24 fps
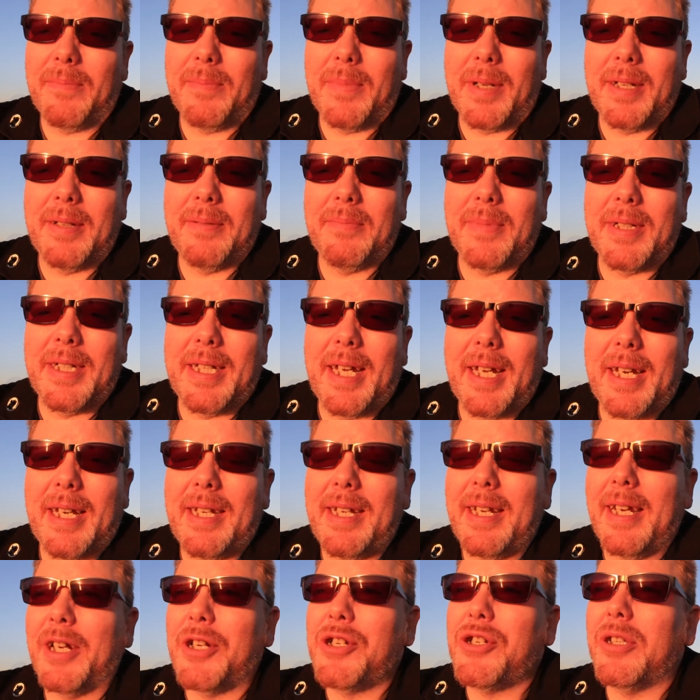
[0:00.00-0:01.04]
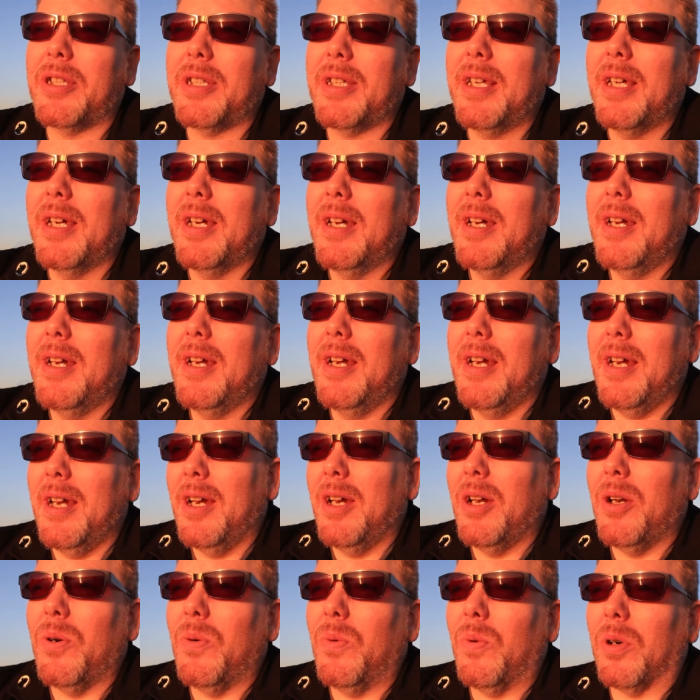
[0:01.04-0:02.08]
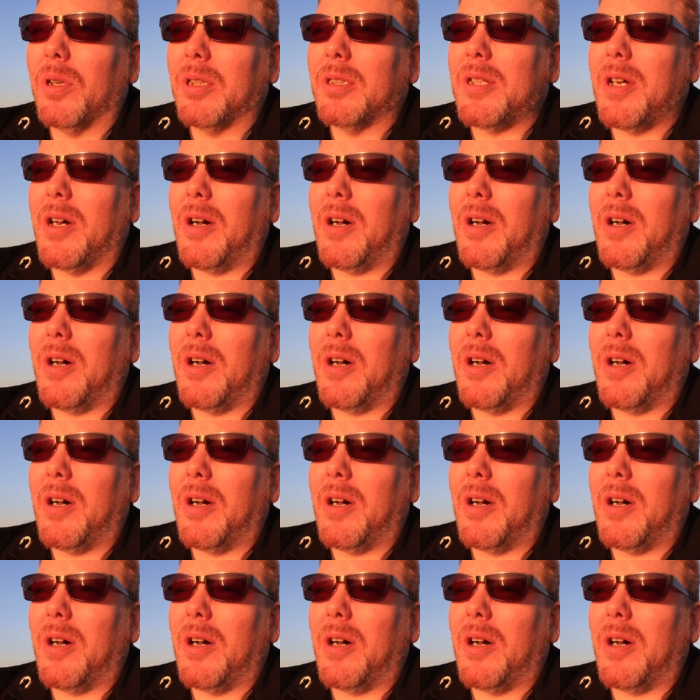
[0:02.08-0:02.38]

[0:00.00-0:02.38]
My daddy actually worked